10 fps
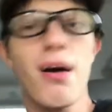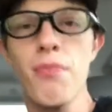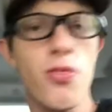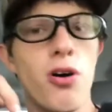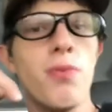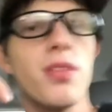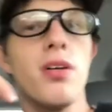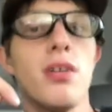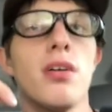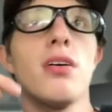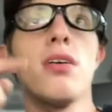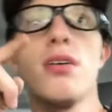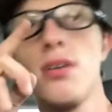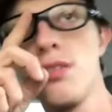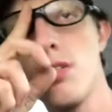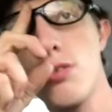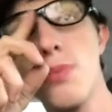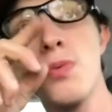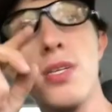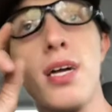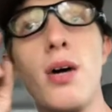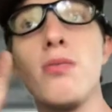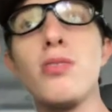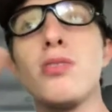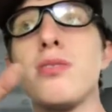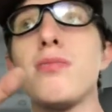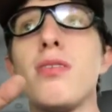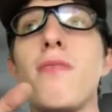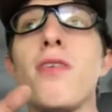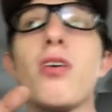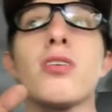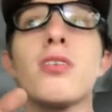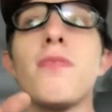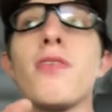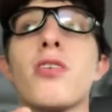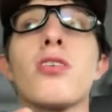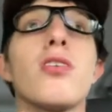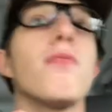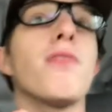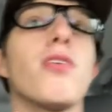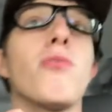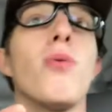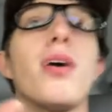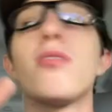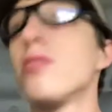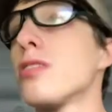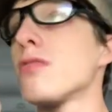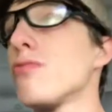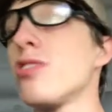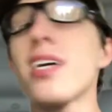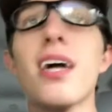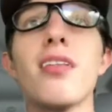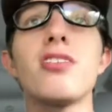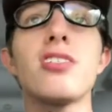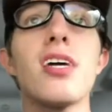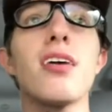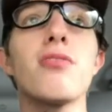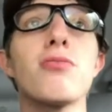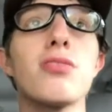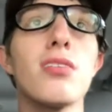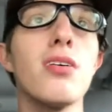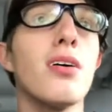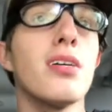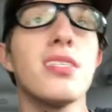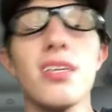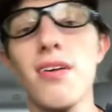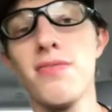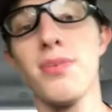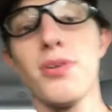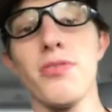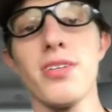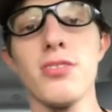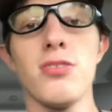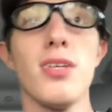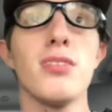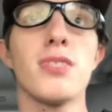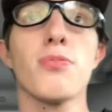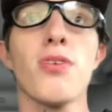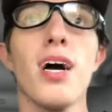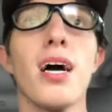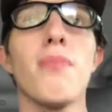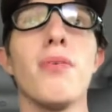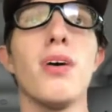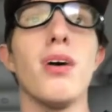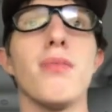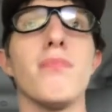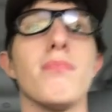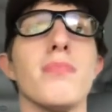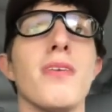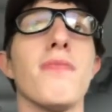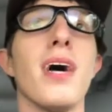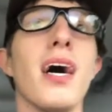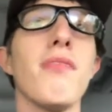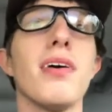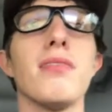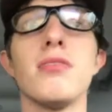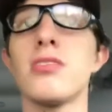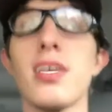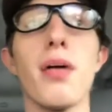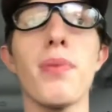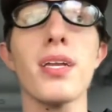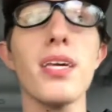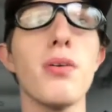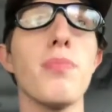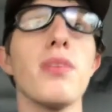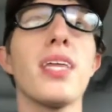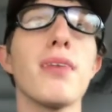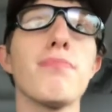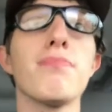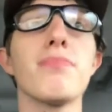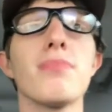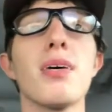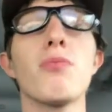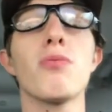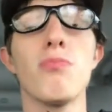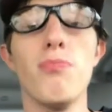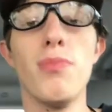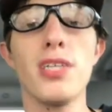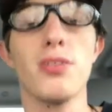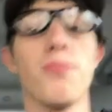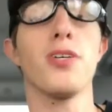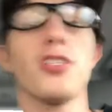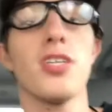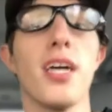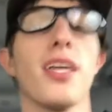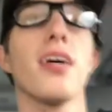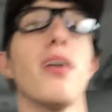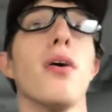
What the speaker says: I'm gonna throw them in the description. Just if y'all want to, just check out those channels. If some of you are interested, subscribe. If not, then it's not a big deal. But they would much appreciate it.